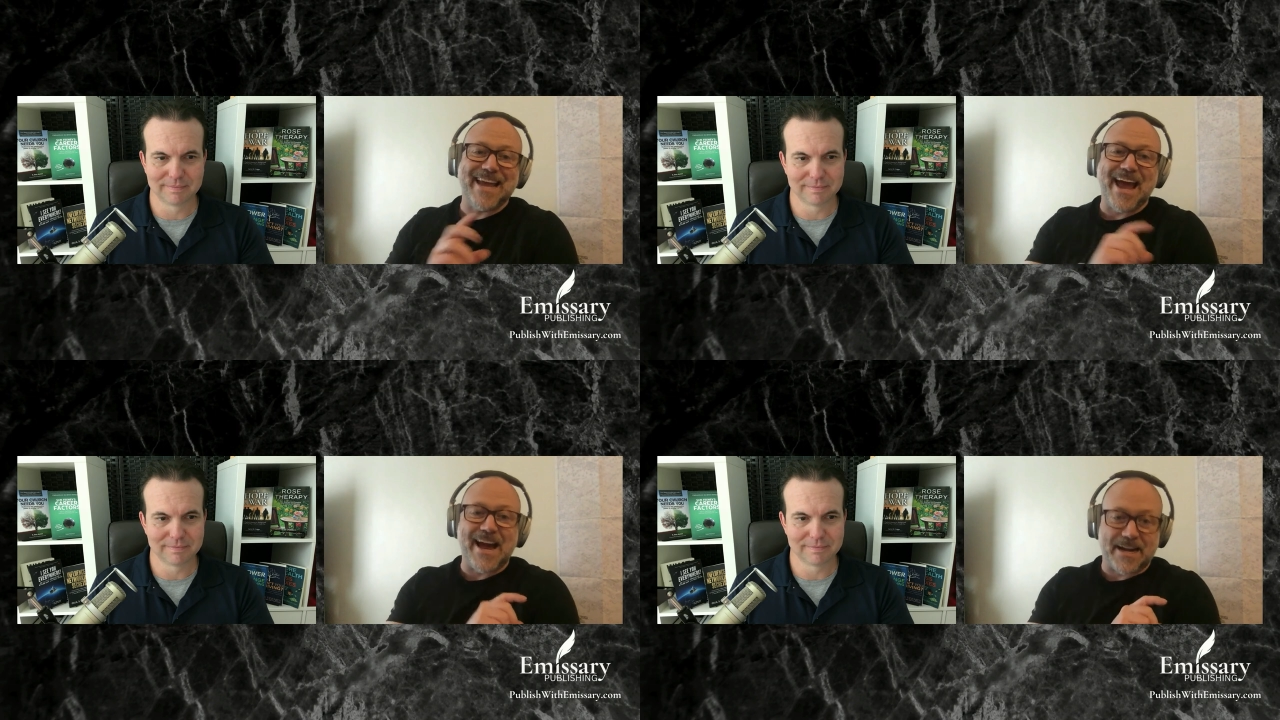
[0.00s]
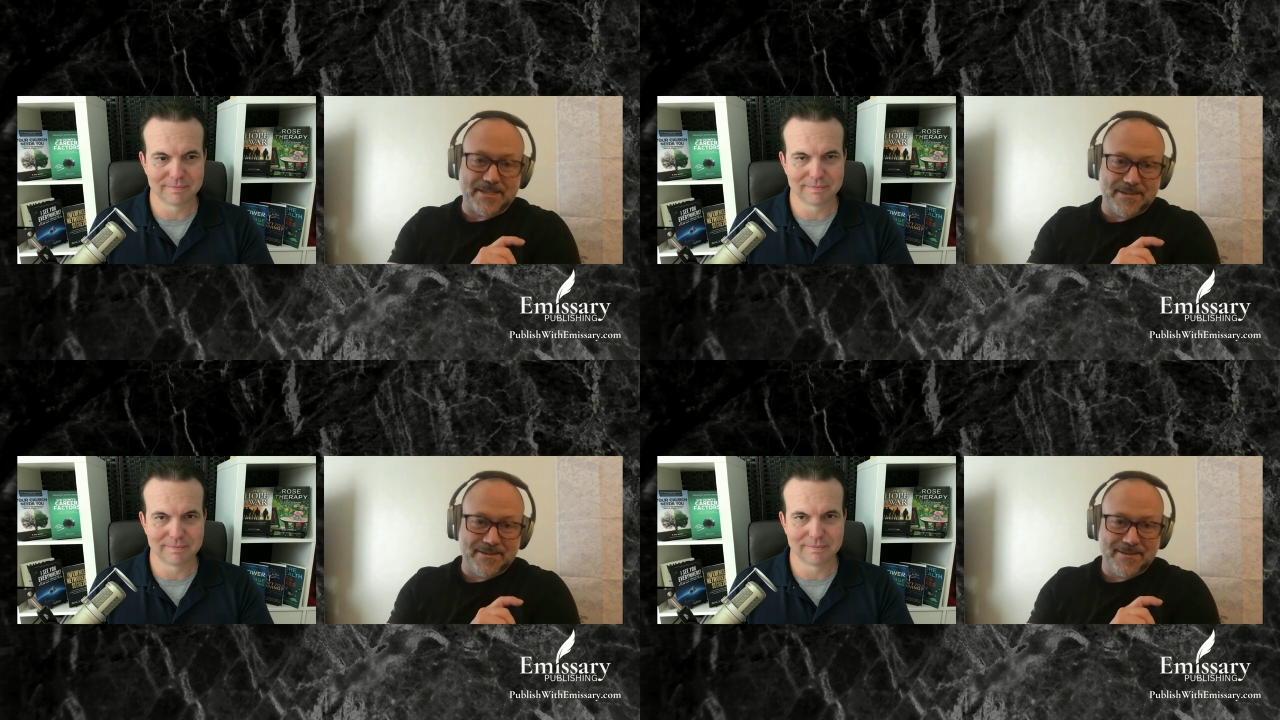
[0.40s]
Speaker 1: act
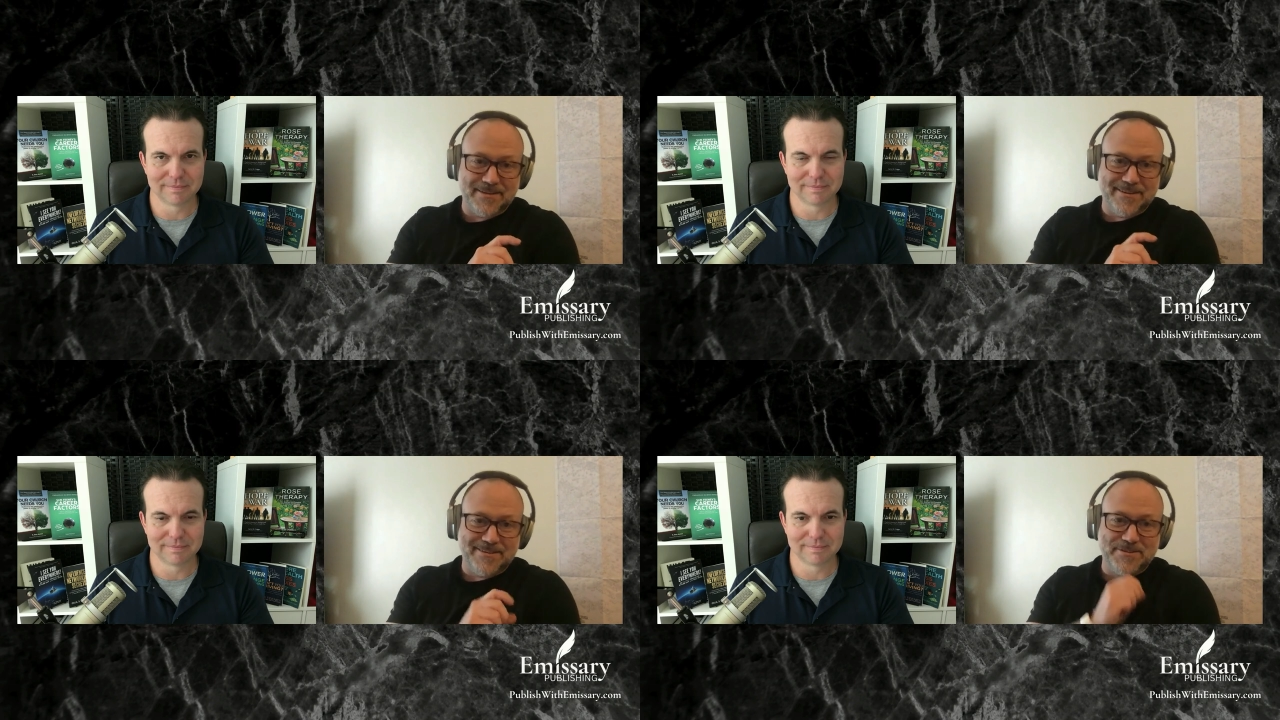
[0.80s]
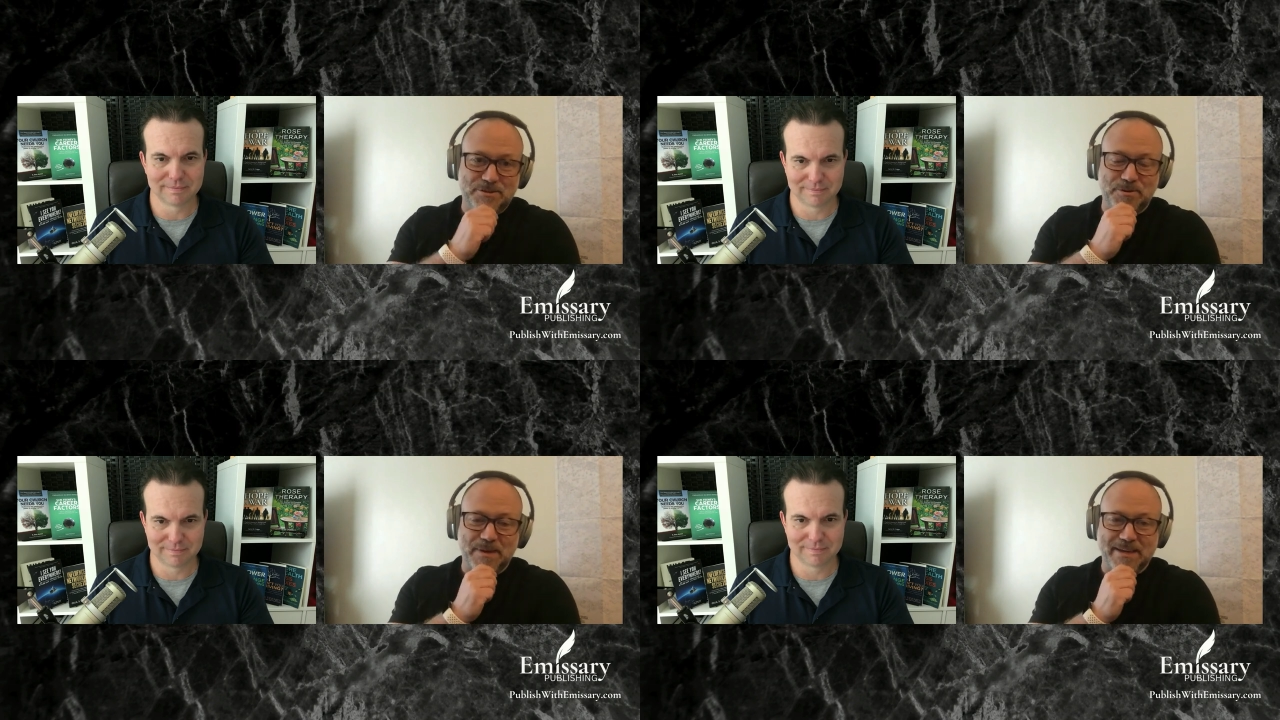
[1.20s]

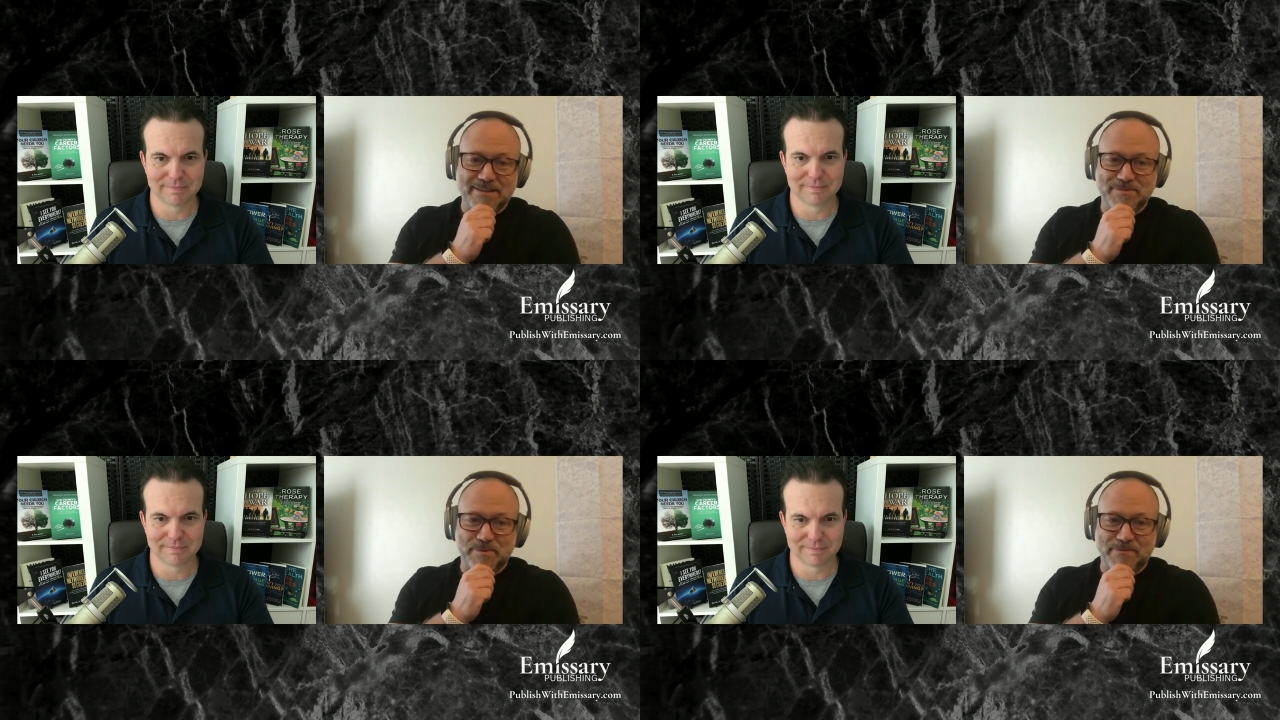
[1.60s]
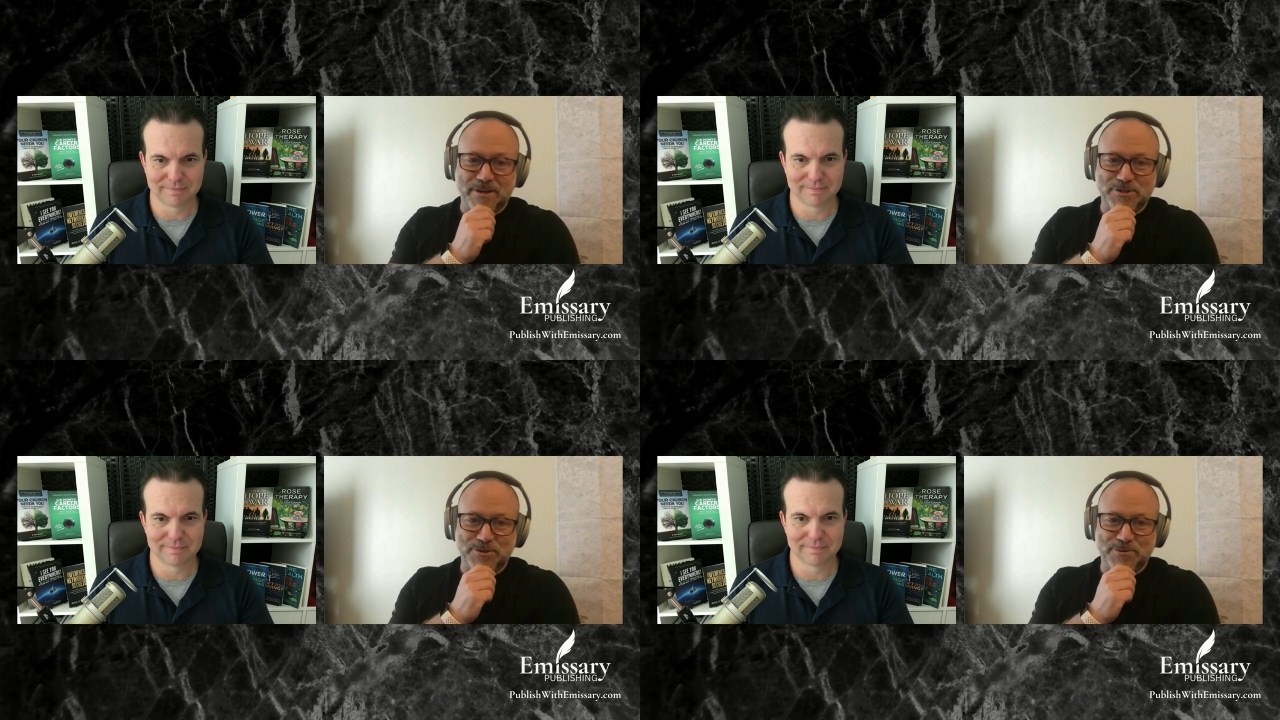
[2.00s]
to his
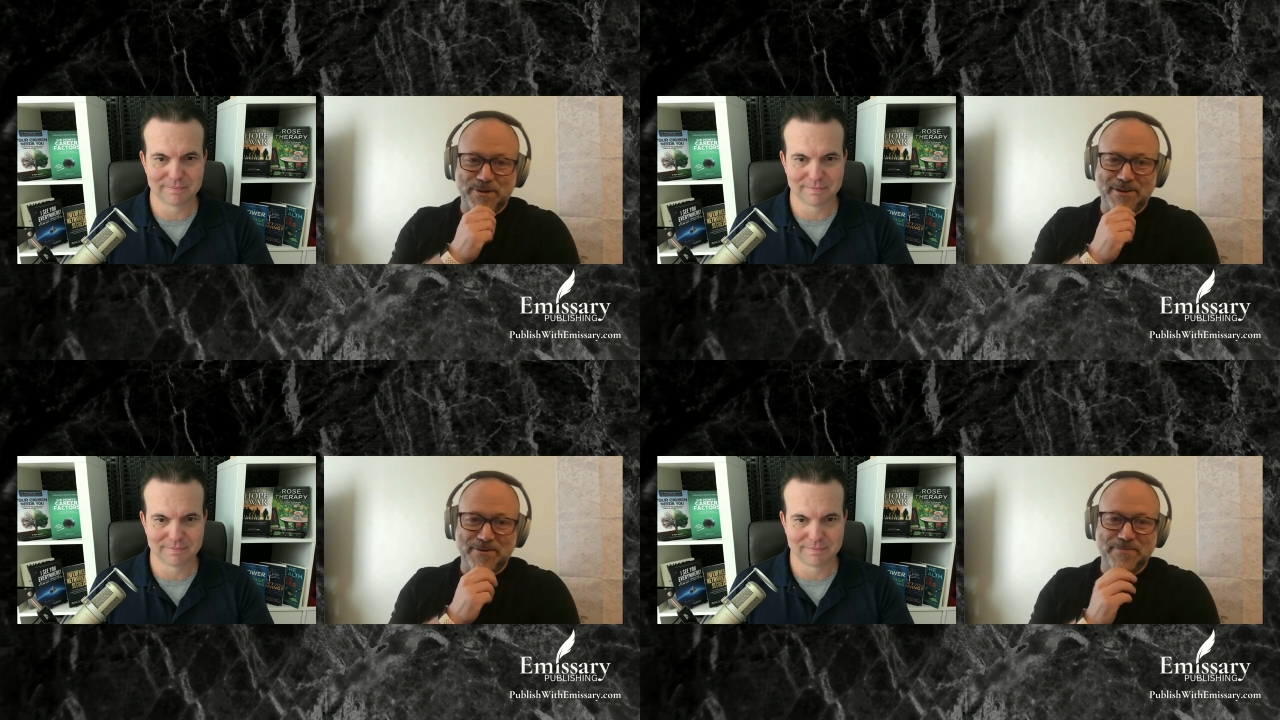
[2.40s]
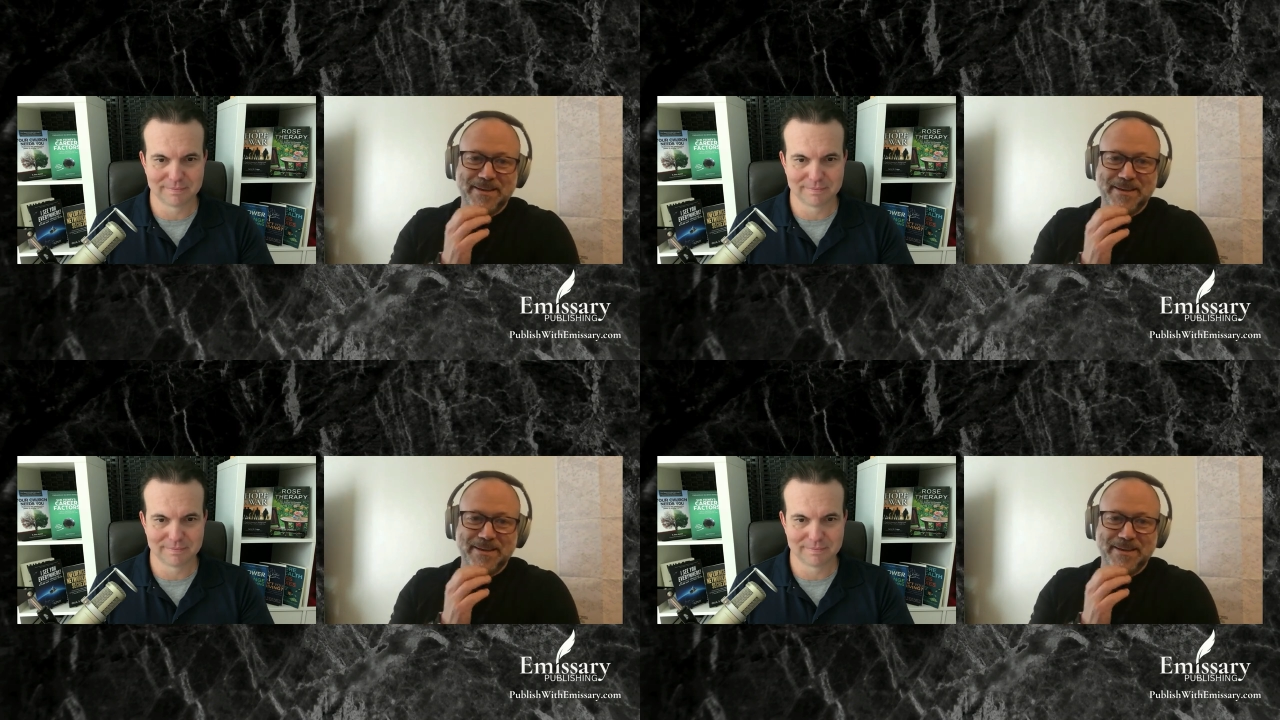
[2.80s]
professional career